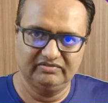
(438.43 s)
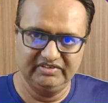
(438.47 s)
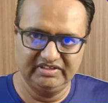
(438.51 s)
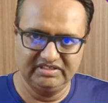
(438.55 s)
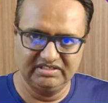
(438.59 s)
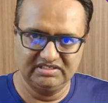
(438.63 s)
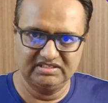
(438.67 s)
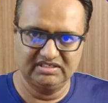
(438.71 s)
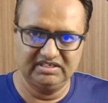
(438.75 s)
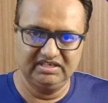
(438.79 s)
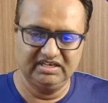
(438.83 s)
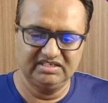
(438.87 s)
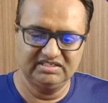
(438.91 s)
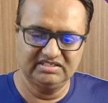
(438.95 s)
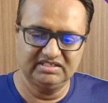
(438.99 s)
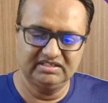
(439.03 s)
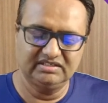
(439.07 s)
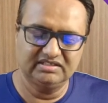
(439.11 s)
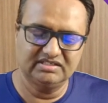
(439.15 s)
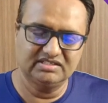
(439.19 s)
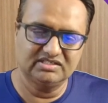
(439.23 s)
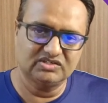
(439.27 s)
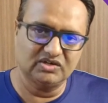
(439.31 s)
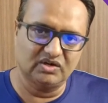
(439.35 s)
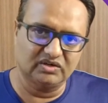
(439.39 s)
which
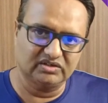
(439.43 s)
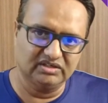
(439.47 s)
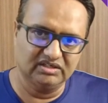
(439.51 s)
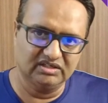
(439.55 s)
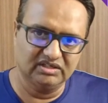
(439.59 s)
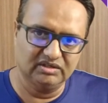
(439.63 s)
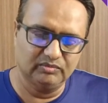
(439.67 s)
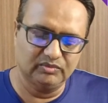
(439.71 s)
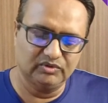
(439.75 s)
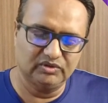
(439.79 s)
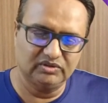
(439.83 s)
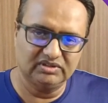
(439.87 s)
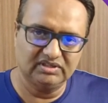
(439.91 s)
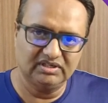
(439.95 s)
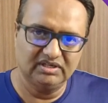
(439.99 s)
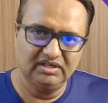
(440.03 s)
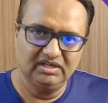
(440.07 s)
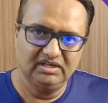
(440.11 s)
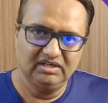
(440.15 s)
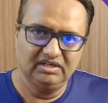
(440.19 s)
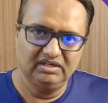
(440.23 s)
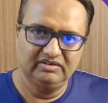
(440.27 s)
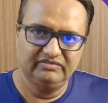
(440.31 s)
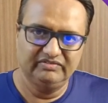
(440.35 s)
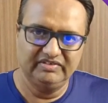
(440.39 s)
agent is talking about,
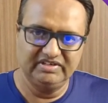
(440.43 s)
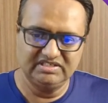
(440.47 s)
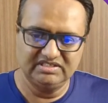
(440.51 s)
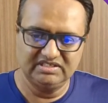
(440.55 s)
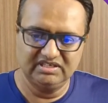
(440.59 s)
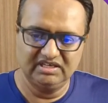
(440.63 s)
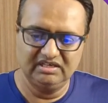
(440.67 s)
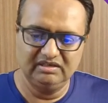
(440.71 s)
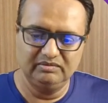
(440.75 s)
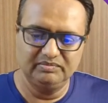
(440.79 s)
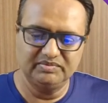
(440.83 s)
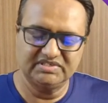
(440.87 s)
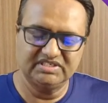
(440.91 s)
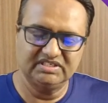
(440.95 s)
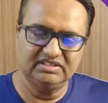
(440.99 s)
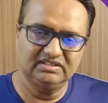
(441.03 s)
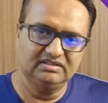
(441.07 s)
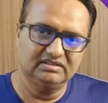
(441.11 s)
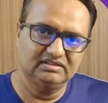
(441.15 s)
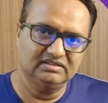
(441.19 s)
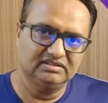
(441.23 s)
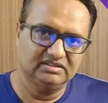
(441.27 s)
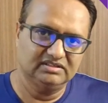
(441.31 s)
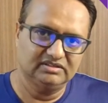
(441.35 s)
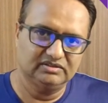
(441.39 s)
which helps
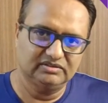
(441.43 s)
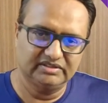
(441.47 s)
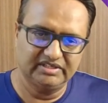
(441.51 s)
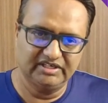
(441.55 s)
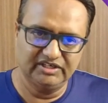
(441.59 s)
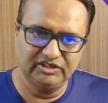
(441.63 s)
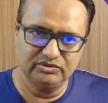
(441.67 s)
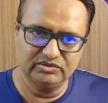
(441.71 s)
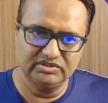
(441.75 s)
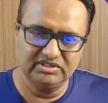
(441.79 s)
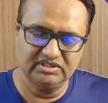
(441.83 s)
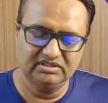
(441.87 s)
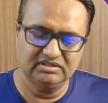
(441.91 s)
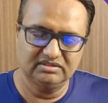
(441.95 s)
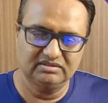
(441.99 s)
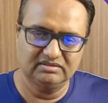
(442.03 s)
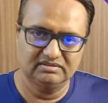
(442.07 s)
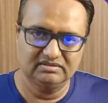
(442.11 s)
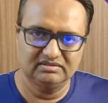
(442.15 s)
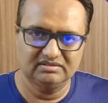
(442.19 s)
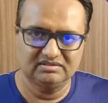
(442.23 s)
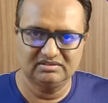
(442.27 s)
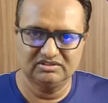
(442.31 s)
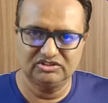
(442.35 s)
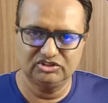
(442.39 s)
in reducing
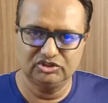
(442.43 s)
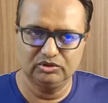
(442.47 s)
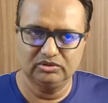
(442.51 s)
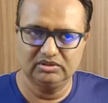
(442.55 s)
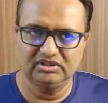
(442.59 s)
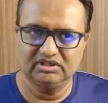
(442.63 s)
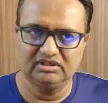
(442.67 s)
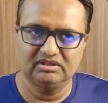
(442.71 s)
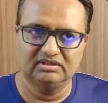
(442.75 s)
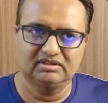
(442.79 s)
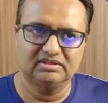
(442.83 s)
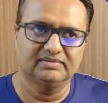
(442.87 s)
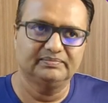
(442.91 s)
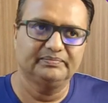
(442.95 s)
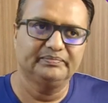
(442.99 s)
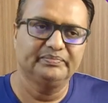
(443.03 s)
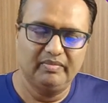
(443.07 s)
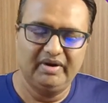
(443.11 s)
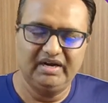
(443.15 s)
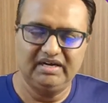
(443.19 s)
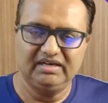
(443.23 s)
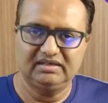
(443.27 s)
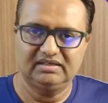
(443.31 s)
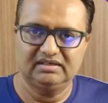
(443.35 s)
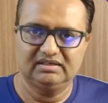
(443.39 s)
sugar,
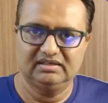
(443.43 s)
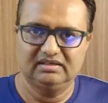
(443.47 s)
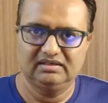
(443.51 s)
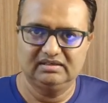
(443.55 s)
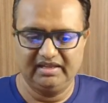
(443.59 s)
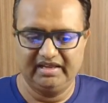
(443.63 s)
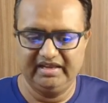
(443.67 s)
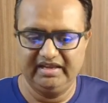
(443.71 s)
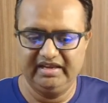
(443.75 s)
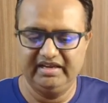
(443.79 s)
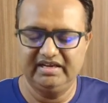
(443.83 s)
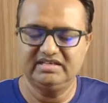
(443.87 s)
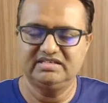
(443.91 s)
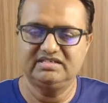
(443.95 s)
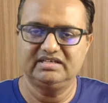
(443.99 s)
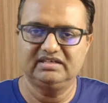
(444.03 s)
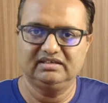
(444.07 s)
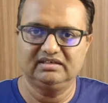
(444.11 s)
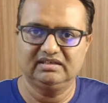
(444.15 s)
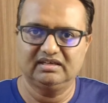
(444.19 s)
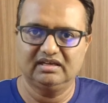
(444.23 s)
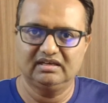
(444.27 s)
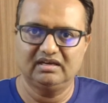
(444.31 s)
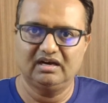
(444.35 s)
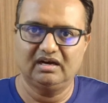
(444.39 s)
but the
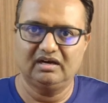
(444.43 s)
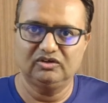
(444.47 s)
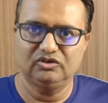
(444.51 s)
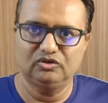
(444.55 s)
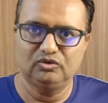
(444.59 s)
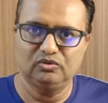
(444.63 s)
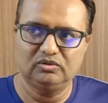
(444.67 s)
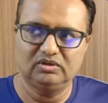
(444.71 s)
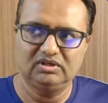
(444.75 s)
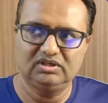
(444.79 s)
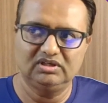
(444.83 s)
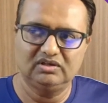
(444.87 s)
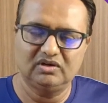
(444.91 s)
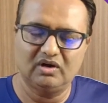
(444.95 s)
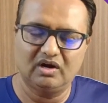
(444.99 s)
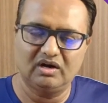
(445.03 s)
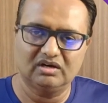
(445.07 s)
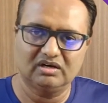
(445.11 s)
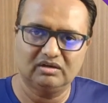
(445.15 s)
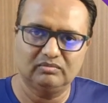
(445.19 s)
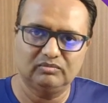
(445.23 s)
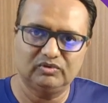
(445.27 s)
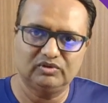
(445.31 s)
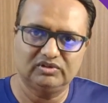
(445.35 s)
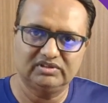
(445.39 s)
agent cannot go and
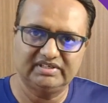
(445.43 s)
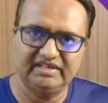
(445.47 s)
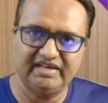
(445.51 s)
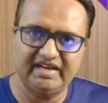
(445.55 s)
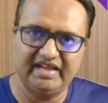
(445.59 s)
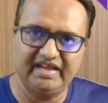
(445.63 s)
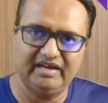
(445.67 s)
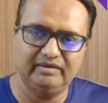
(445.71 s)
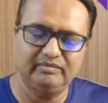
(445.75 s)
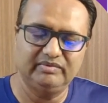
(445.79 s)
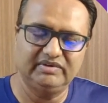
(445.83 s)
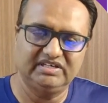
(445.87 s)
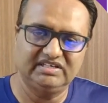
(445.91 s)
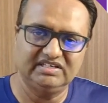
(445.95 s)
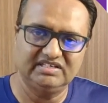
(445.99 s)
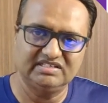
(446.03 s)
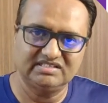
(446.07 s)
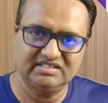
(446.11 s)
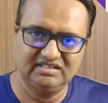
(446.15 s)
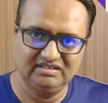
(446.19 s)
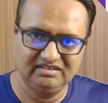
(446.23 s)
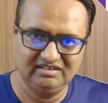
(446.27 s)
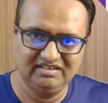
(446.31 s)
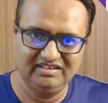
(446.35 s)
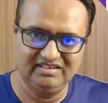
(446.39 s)
talk about the
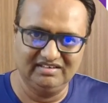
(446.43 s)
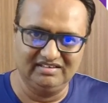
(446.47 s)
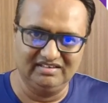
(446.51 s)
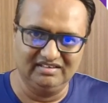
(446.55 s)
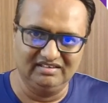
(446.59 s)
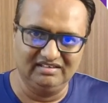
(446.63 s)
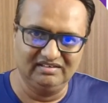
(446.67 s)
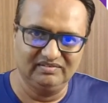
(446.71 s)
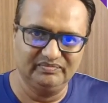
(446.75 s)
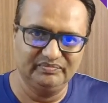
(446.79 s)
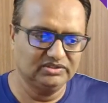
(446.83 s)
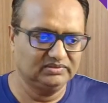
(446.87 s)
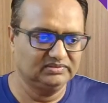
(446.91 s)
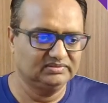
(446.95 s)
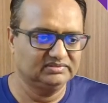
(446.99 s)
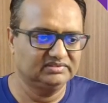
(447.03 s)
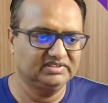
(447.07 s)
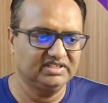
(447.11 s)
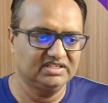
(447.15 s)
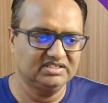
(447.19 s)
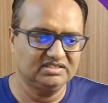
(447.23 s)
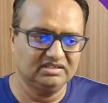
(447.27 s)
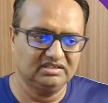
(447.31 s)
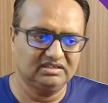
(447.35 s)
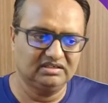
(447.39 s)
diabetes in detail. So
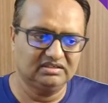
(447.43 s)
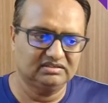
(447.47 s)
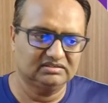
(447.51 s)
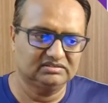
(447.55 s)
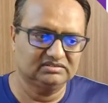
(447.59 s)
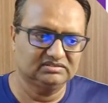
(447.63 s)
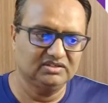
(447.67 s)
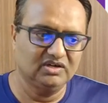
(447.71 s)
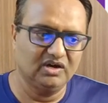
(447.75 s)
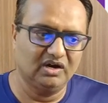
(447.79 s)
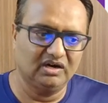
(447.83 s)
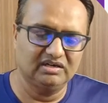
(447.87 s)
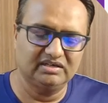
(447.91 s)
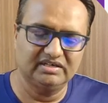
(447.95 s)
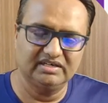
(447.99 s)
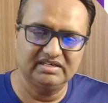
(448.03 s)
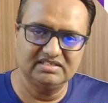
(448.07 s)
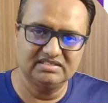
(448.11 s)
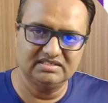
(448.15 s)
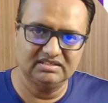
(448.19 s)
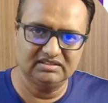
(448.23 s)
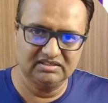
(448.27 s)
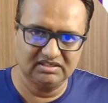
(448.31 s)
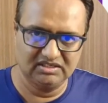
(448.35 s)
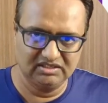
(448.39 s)
these are
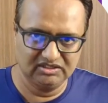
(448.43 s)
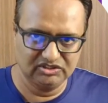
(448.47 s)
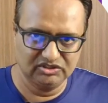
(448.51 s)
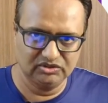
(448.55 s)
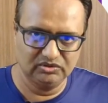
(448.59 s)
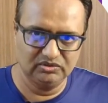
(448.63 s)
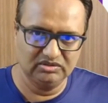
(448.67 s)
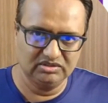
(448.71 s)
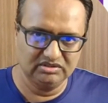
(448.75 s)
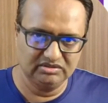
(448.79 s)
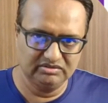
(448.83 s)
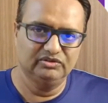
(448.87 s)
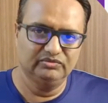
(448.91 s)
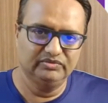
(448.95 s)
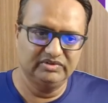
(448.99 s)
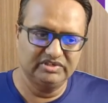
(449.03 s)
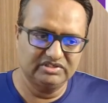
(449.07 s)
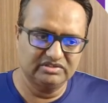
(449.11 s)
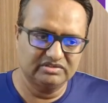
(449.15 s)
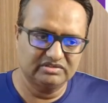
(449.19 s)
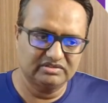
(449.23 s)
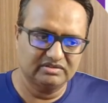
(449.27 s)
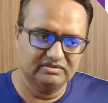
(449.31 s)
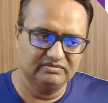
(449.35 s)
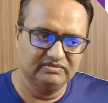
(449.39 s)
guardrails and controls
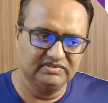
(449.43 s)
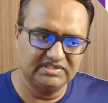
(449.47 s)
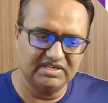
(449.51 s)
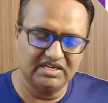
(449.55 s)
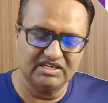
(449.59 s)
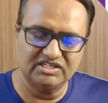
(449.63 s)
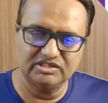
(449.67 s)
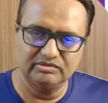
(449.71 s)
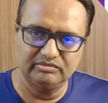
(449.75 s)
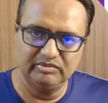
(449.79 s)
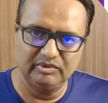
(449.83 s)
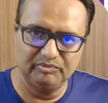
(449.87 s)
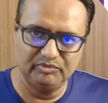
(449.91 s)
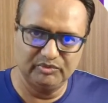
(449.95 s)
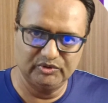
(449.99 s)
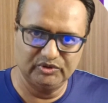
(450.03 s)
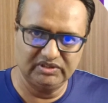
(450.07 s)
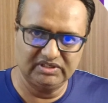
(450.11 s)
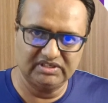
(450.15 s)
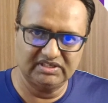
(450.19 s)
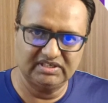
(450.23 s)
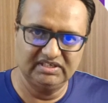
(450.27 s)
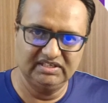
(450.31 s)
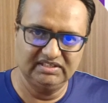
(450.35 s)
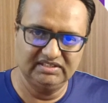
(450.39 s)
which has to be
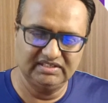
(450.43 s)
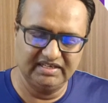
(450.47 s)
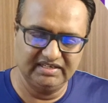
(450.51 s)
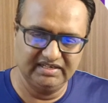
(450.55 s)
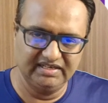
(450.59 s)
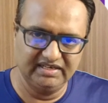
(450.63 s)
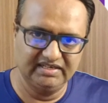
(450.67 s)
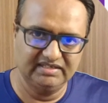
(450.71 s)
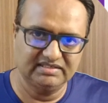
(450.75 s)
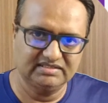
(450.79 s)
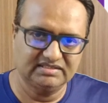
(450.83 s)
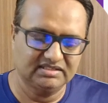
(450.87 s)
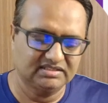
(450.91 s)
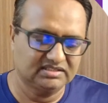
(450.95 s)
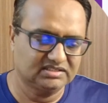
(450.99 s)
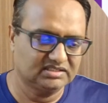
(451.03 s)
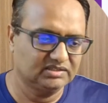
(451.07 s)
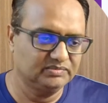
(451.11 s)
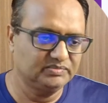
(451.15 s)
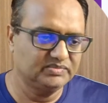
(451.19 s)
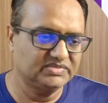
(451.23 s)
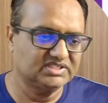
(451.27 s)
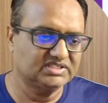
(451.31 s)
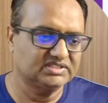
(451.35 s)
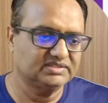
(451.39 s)
put in the AI
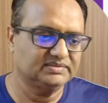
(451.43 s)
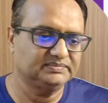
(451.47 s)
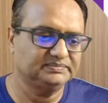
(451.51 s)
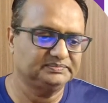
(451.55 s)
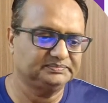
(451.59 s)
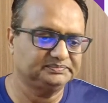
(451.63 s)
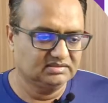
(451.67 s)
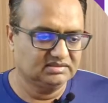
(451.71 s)
systems.